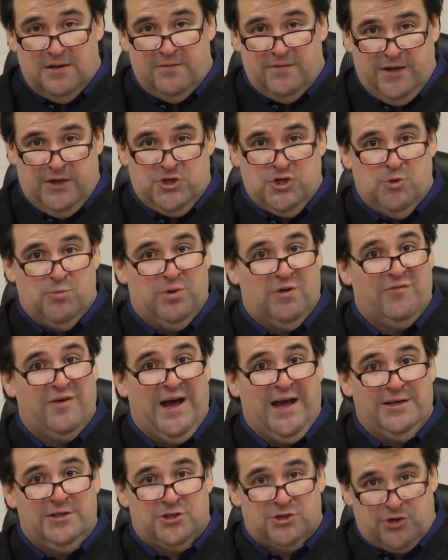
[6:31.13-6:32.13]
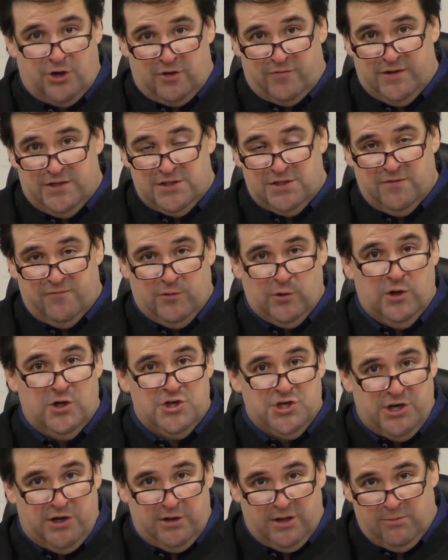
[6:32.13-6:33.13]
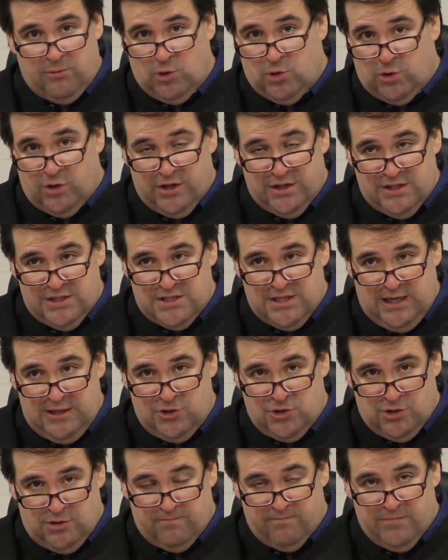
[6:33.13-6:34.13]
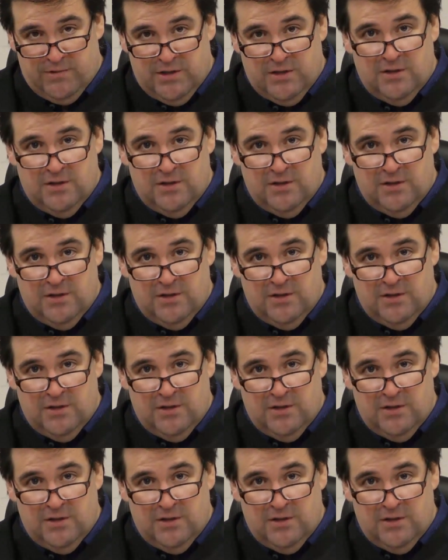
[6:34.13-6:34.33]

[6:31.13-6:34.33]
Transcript: that you provide service for a charitable organization.